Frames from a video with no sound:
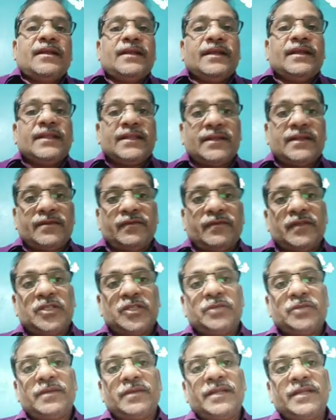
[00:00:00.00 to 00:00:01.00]
In that
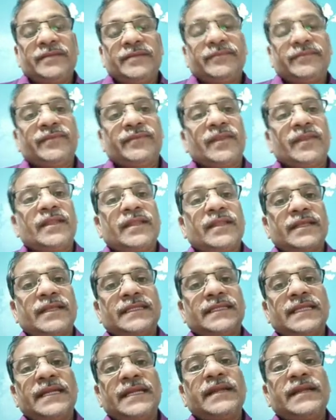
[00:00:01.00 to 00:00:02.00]
visual, the
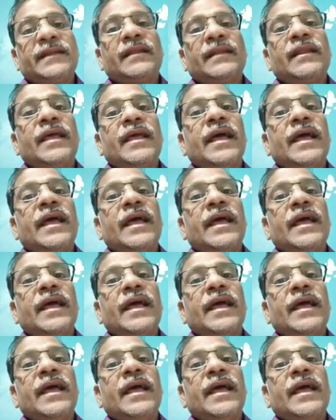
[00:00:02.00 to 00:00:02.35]
central